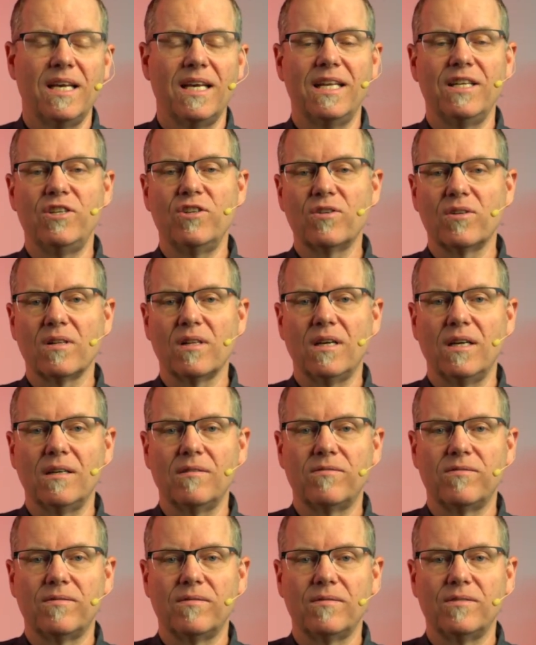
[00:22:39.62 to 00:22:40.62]
in your
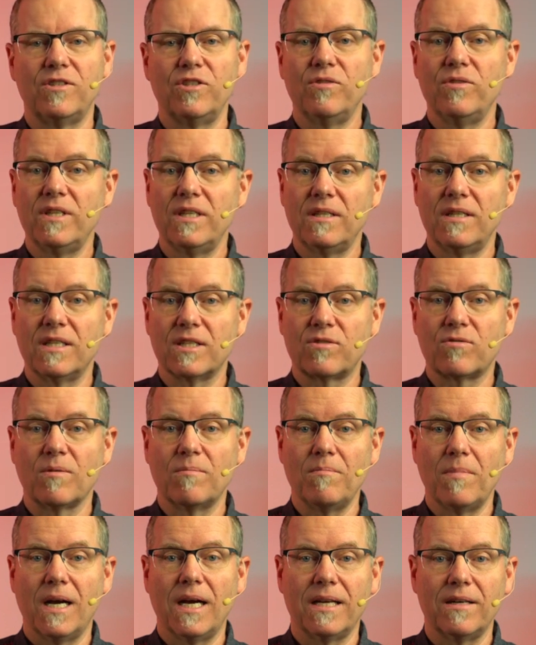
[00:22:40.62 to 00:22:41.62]
life do you need this
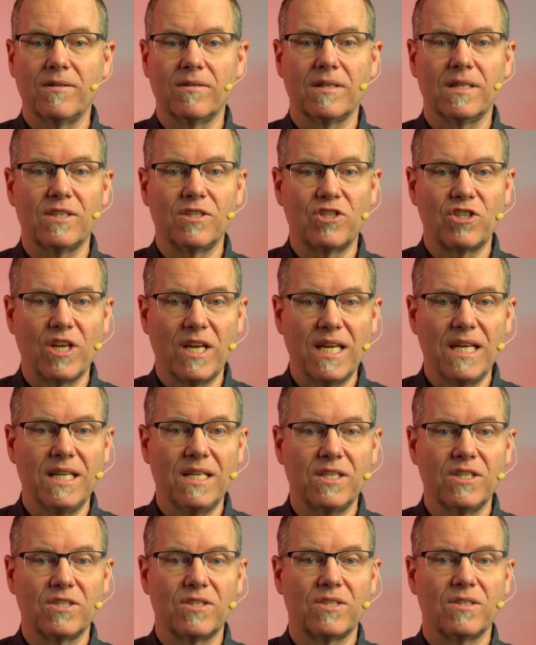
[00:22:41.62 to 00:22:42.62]
reminder that
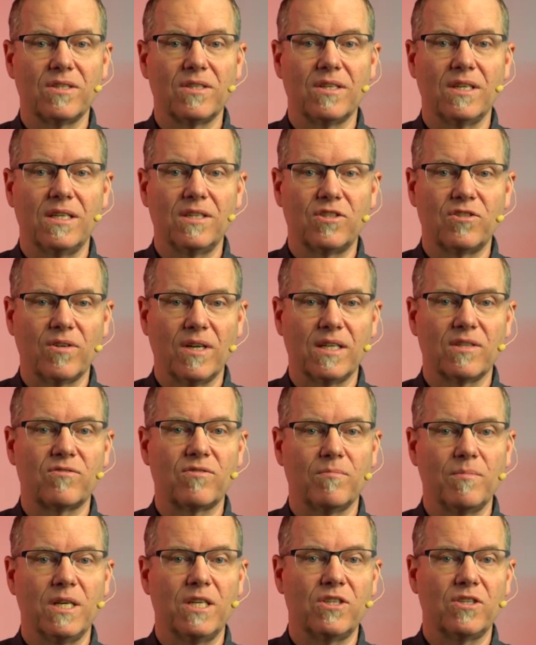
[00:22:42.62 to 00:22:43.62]
change and
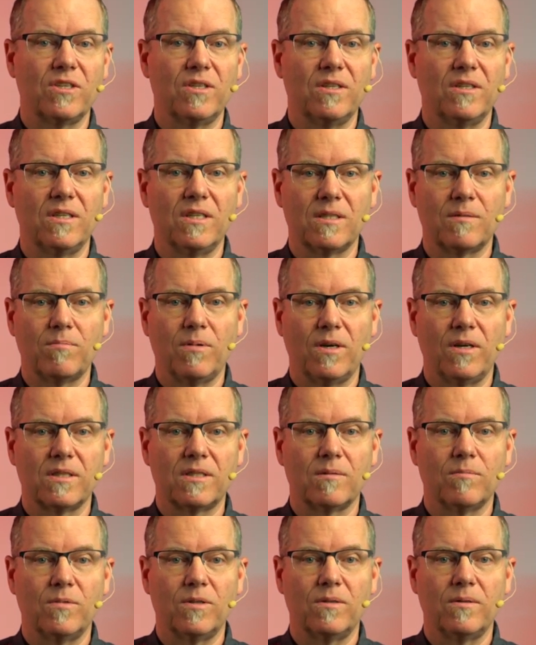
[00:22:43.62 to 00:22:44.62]
transformation is
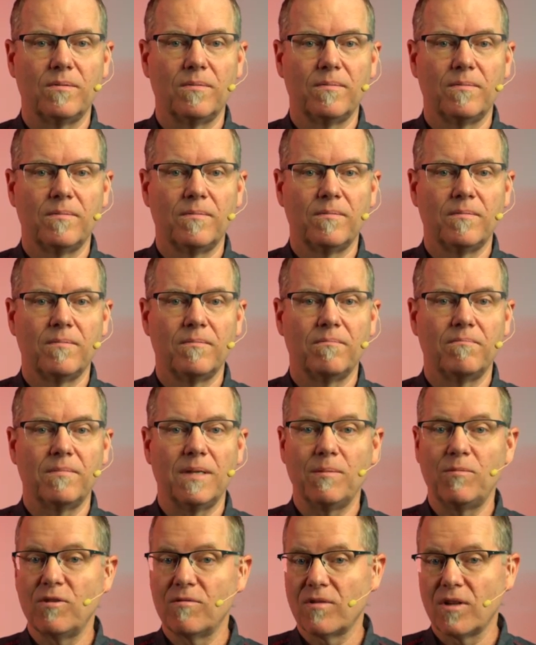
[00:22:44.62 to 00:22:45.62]
possible?
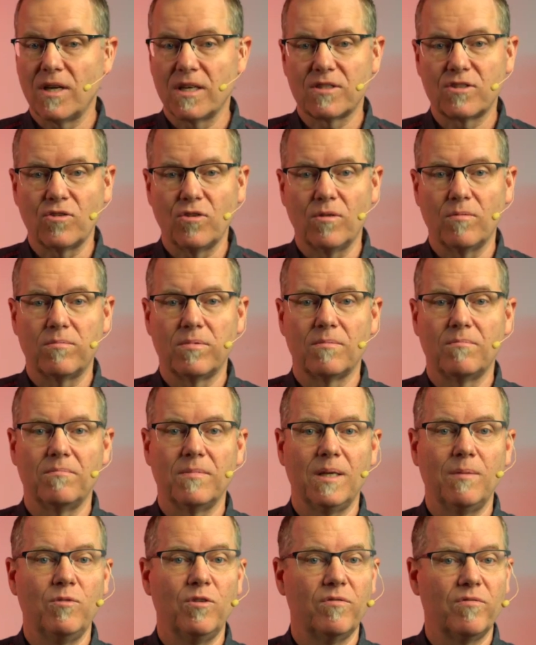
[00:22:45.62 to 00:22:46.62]
Maybe you've lost hope.
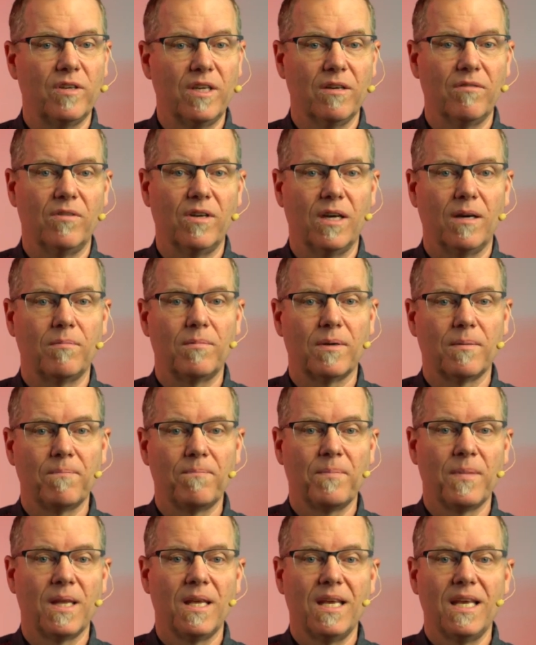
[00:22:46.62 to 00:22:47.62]
Maybe you've given up.
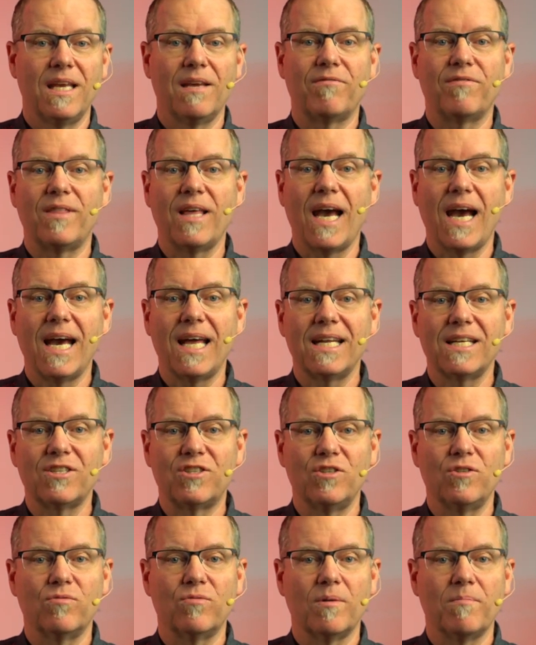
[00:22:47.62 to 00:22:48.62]
If that
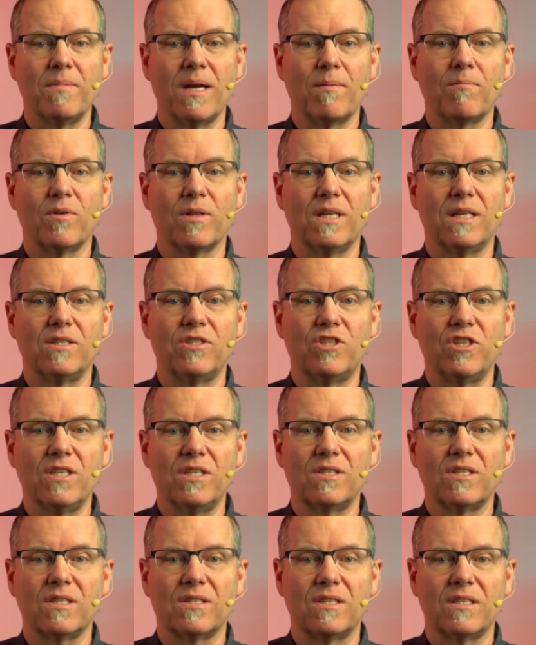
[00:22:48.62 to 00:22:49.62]
is you, remember that
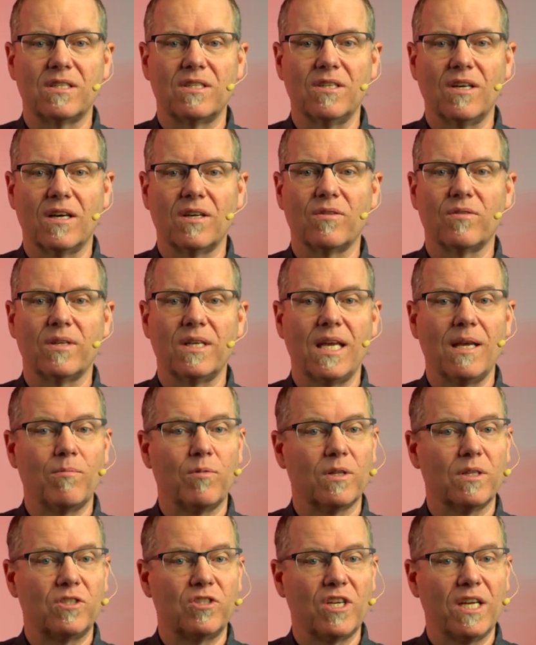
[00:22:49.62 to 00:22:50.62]
Jesus is not only
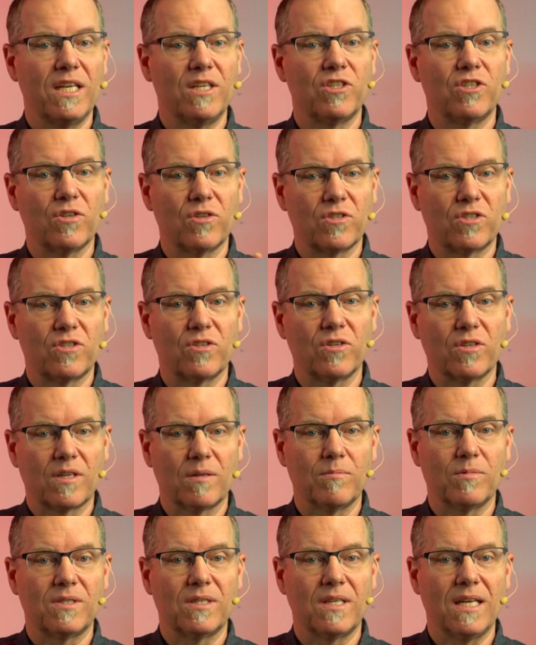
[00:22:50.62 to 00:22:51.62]
able to change your
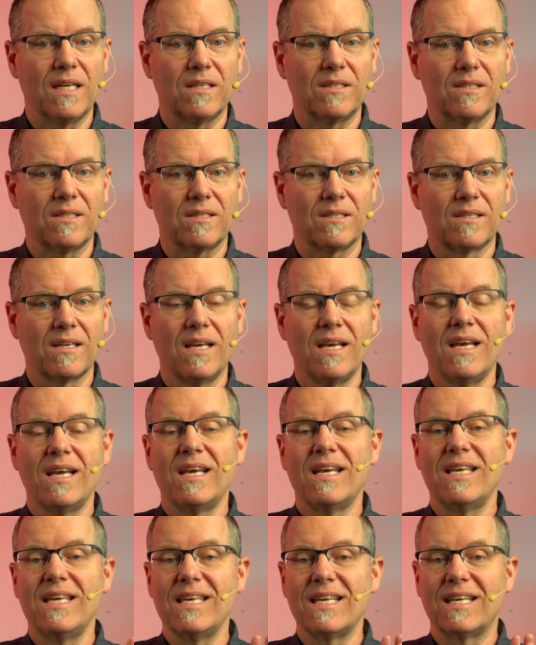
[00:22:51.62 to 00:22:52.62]
circumstances,
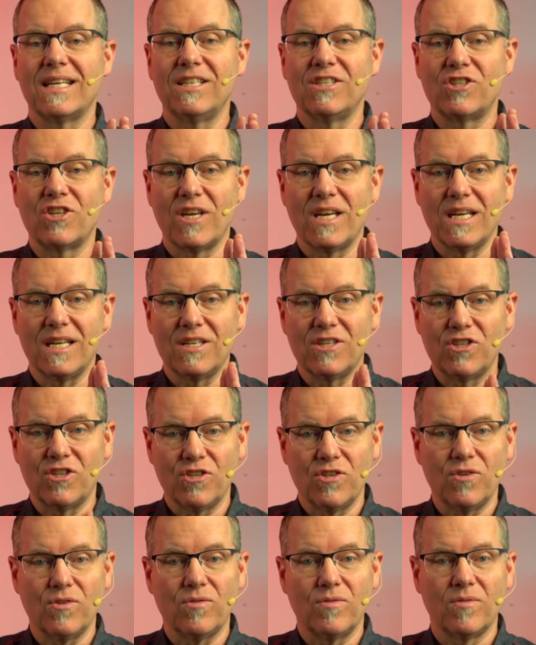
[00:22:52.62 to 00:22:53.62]
he can change
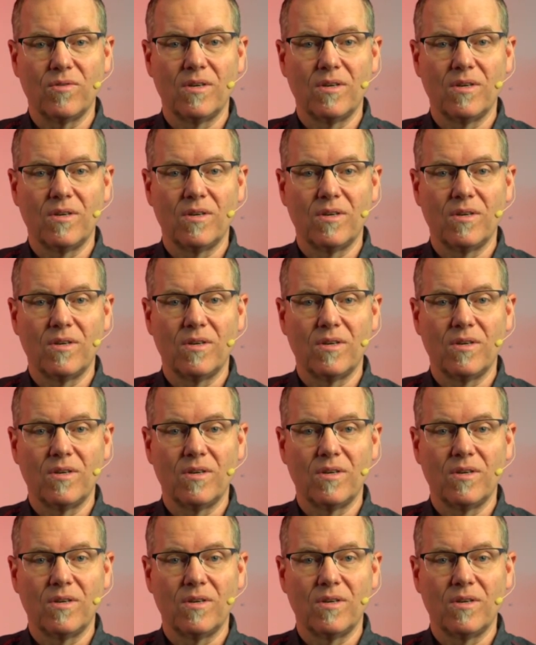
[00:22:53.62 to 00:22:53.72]
you.